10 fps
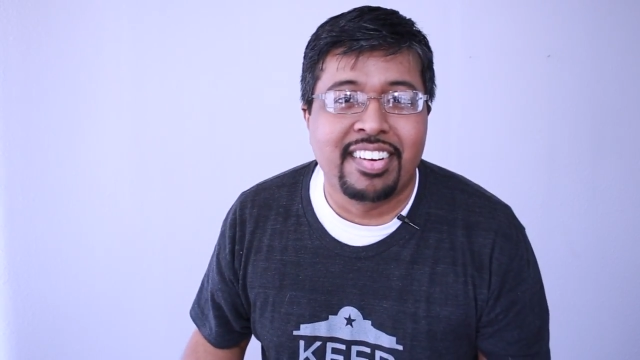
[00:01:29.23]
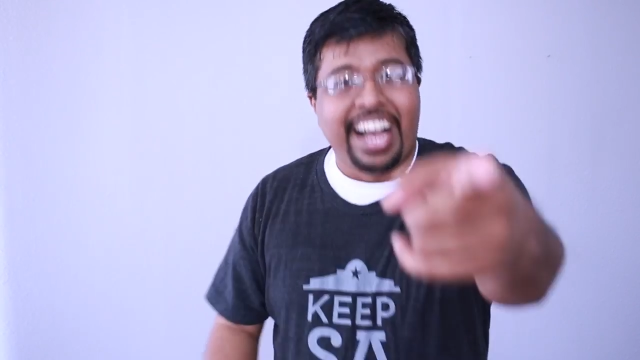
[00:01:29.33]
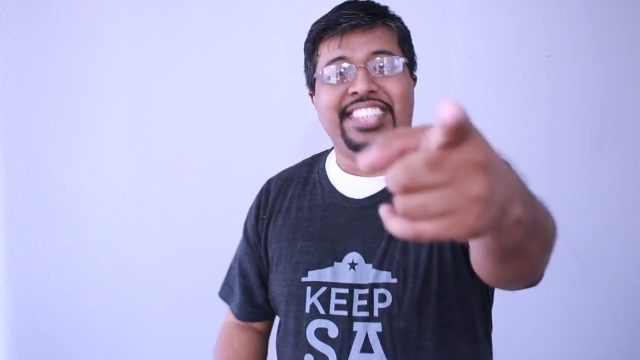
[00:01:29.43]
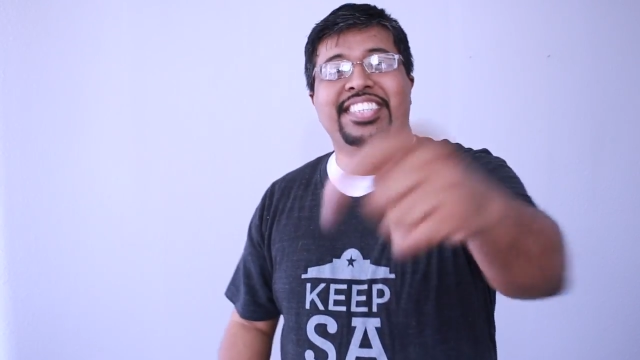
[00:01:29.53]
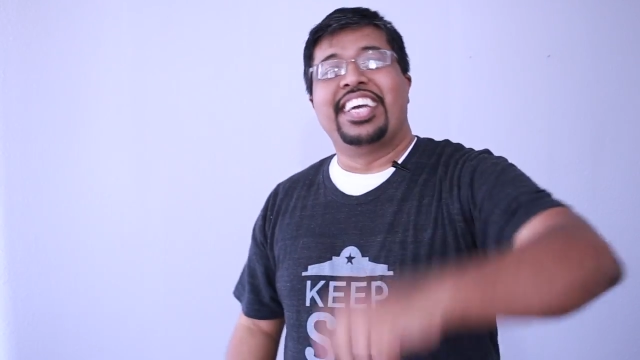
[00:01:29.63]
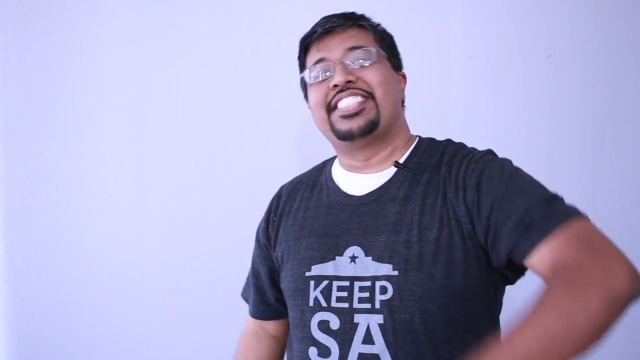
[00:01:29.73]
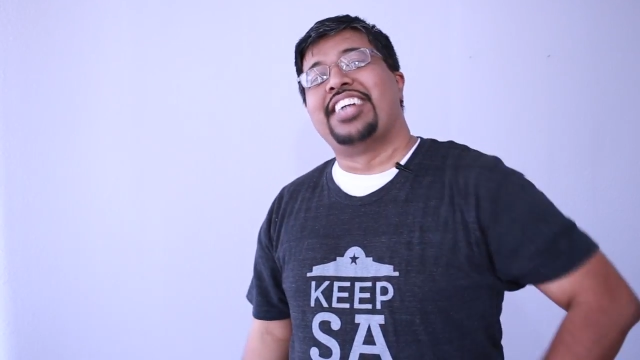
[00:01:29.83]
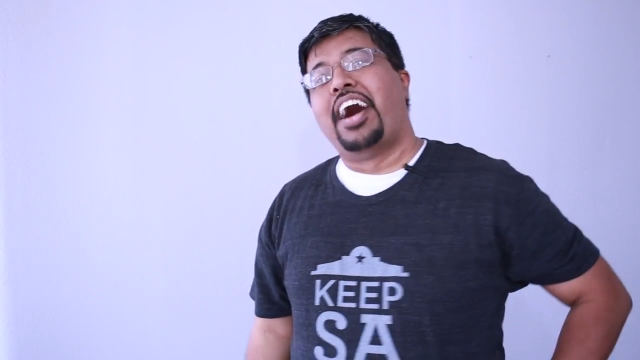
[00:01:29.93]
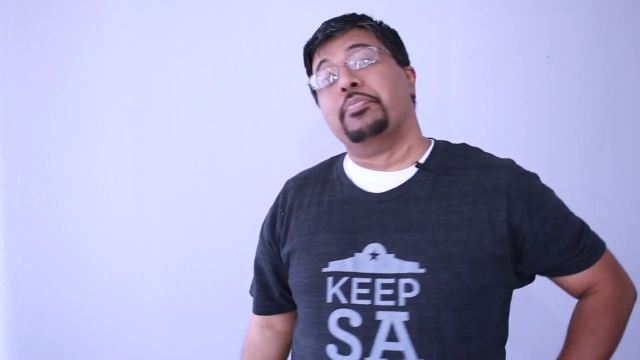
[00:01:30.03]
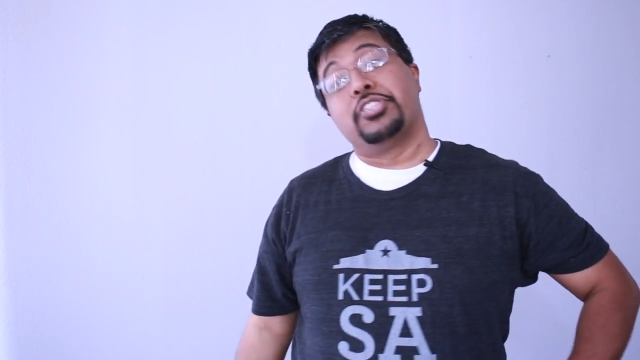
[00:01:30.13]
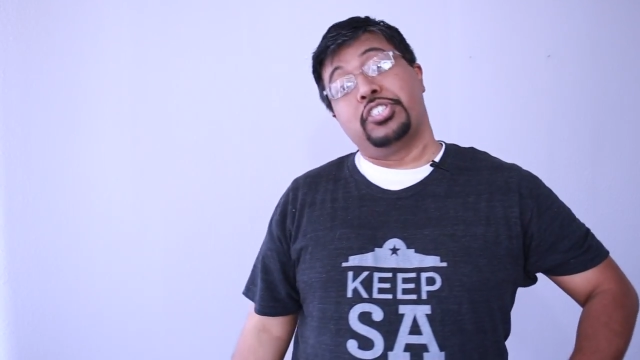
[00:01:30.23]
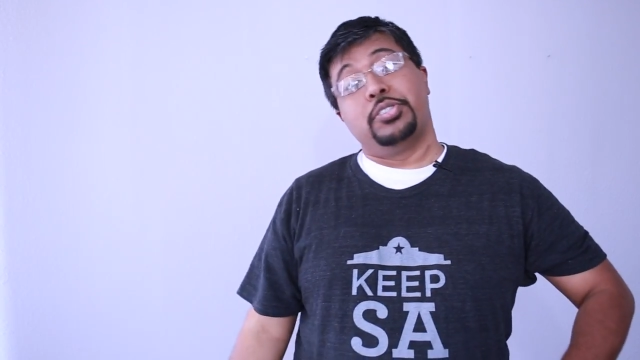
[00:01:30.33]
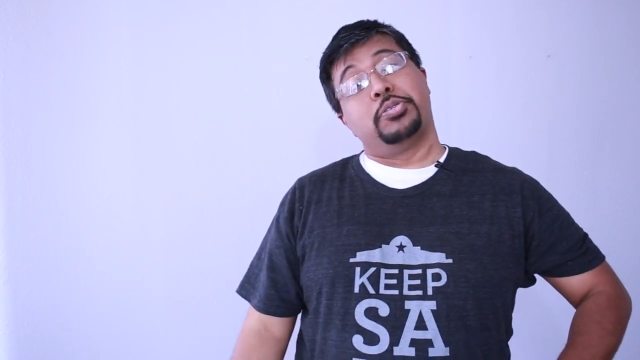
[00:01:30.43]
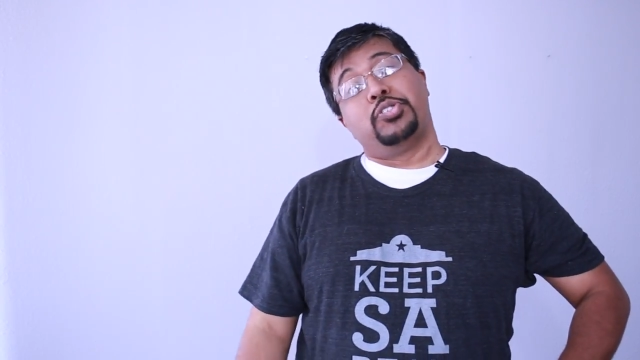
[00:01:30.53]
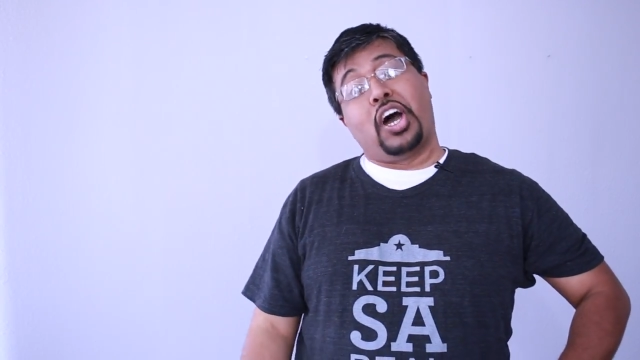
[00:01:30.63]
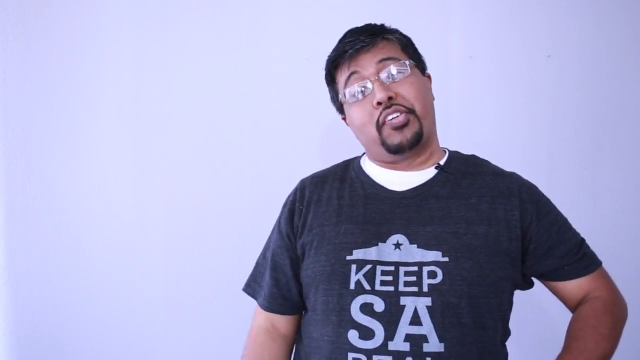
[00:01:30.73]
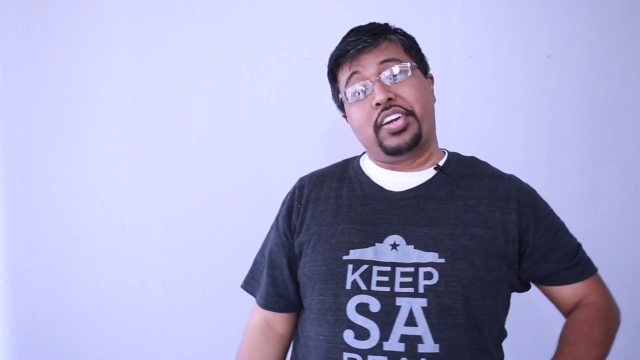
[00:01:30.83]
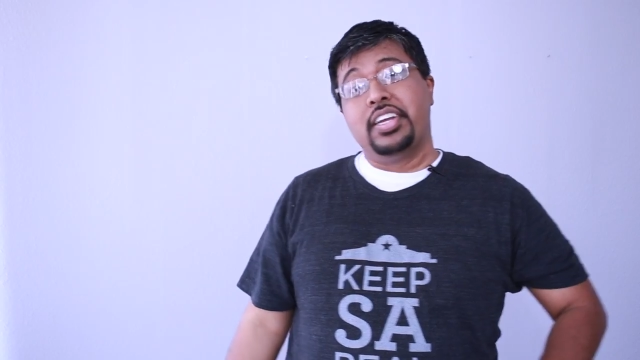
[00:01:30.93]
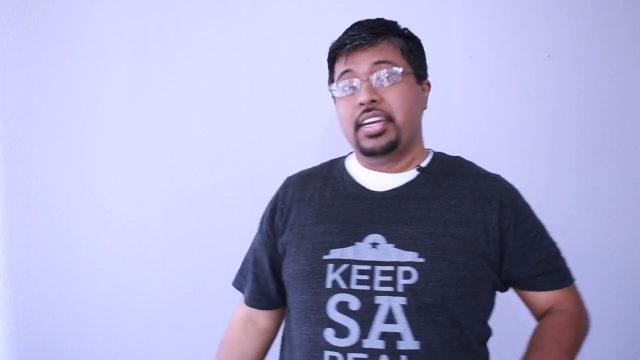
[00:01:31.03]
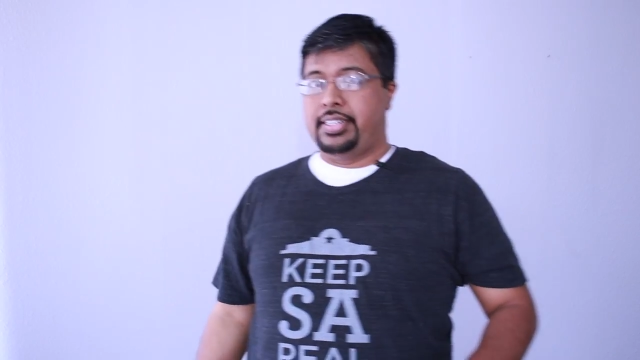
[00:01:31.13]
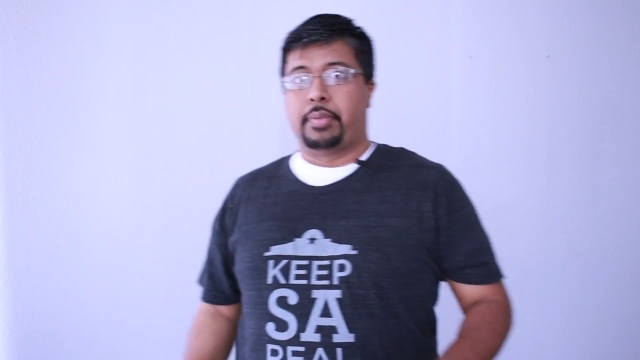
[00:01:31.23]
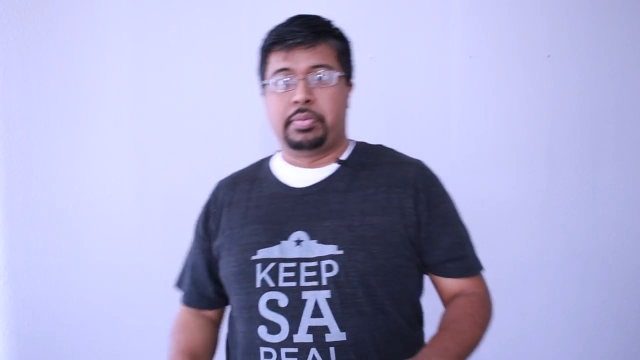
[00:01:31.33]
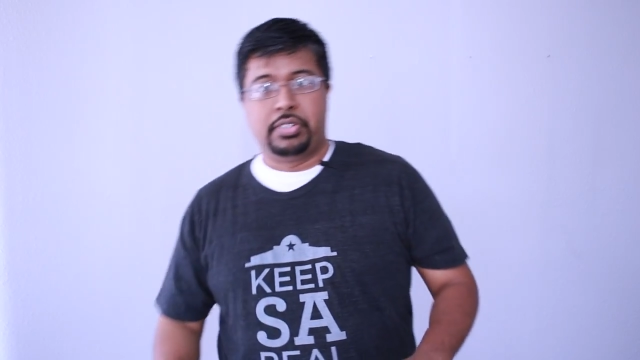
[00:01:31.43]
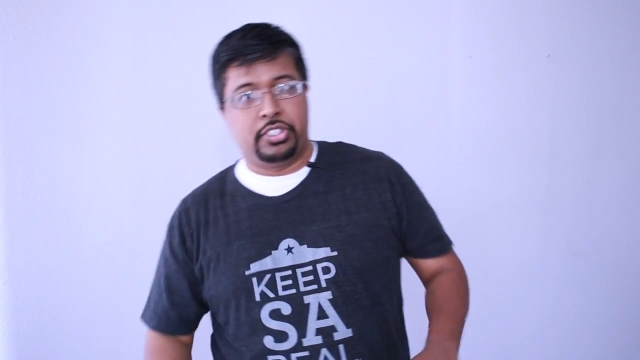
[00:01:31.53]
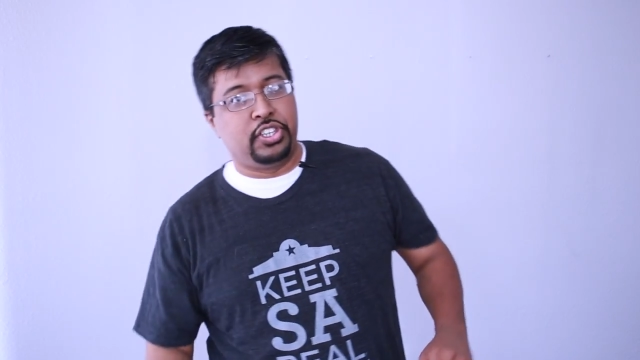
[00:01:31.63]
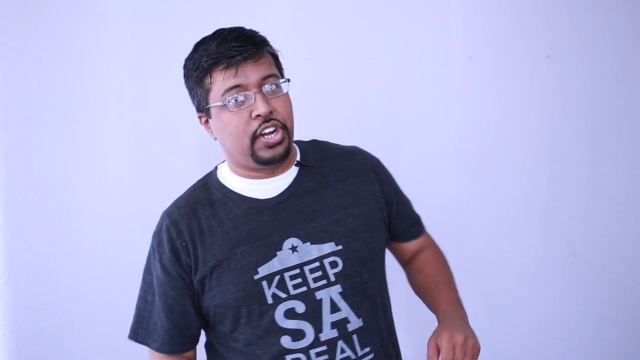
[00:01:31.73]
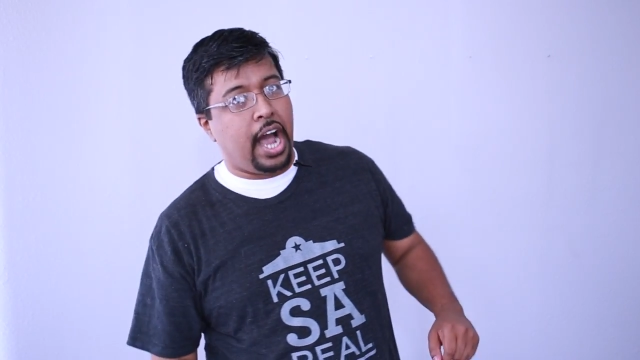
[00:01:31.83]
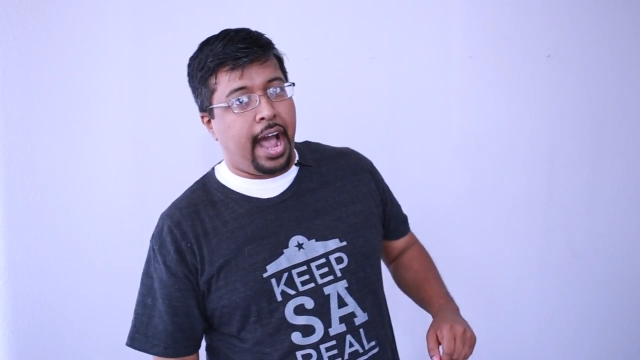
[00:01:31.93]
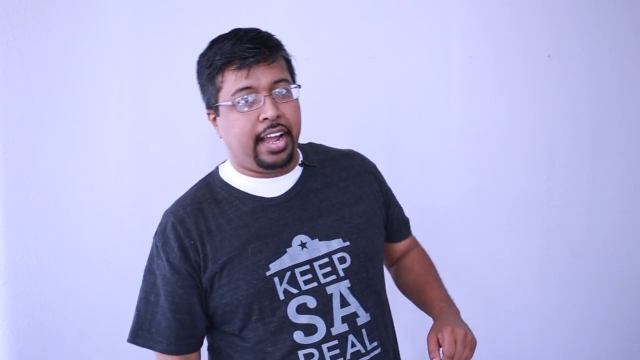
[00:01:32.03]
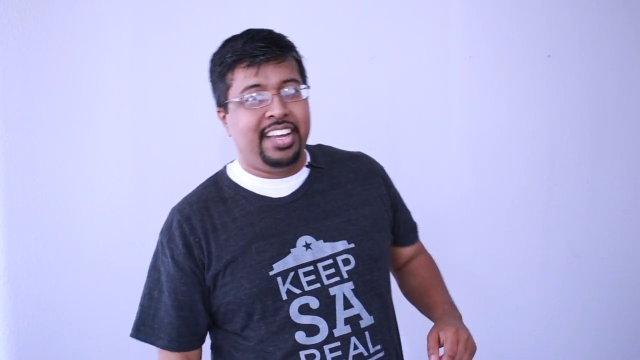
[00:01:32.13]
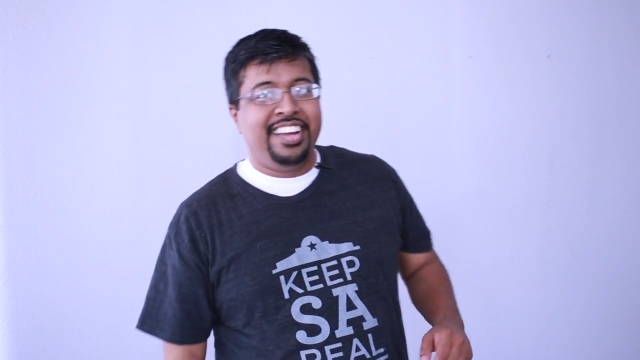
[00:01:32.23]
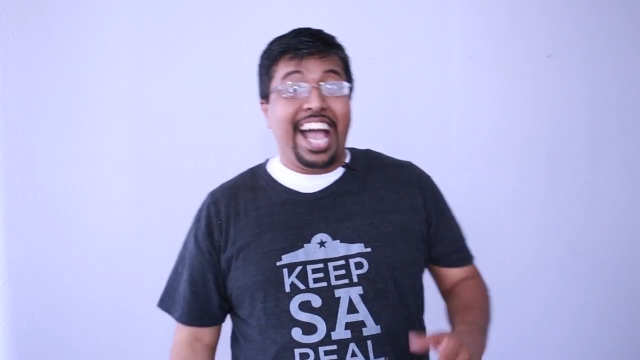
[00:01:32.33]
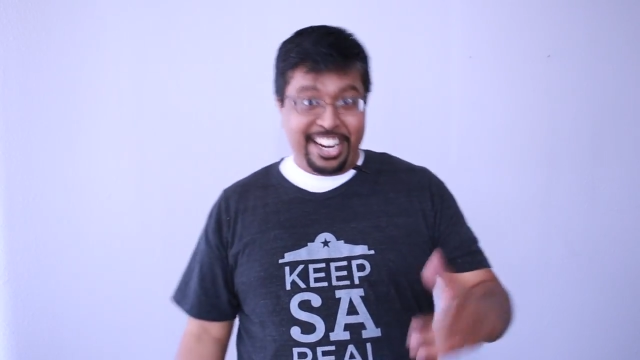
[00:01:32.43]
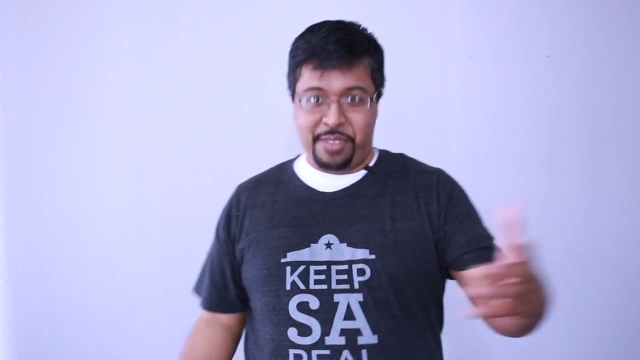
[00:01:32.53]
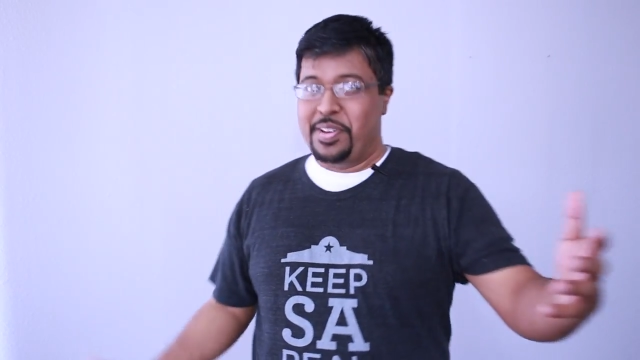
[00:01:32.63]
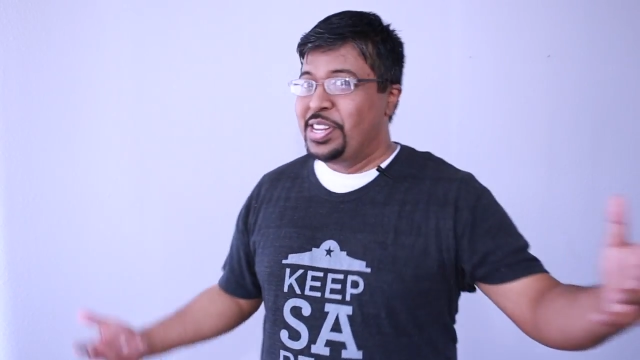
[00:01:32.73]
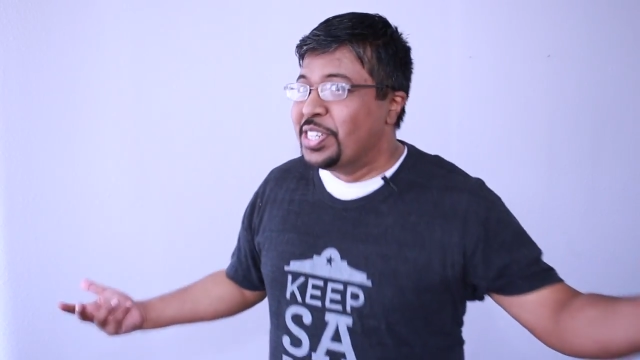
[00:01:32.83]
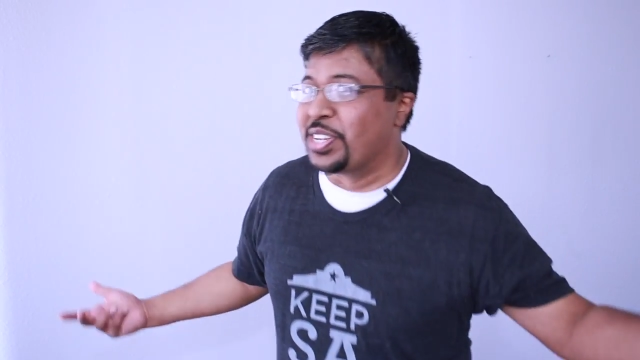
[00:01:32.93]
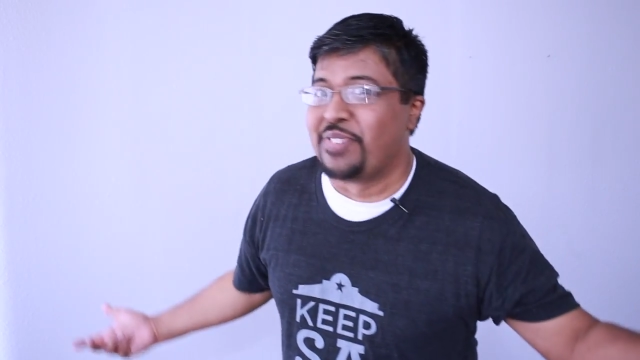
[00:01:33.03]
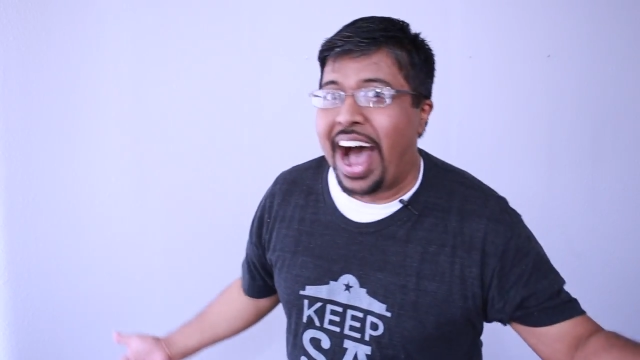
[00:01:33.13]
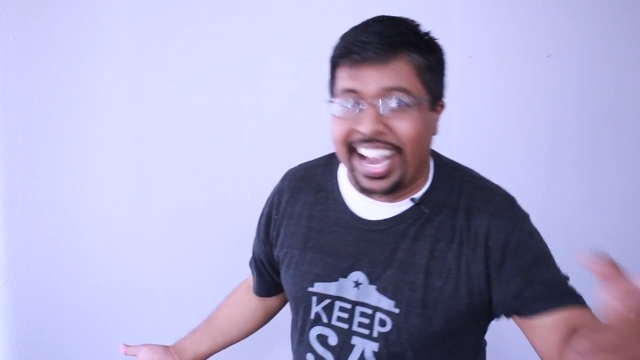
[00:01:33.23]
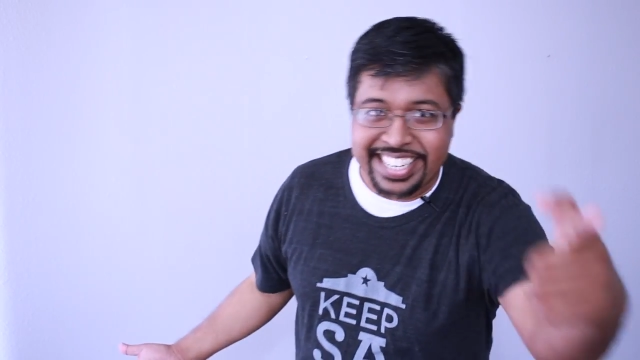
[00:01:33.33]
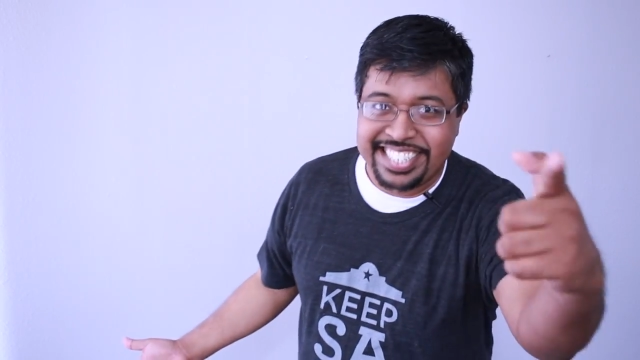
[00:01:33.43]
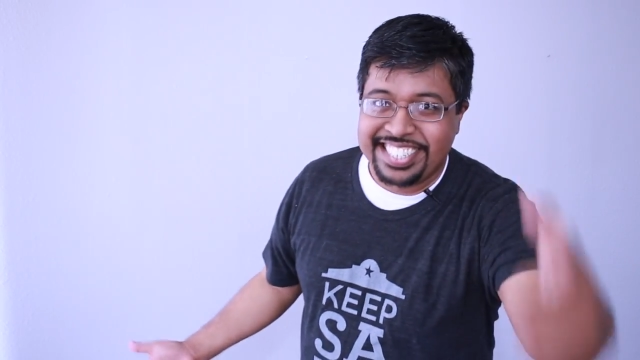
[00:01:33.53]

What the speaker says: Until next time, this is Yusuf Chowdhury, the Optimization Guy, and you've been Yusufified.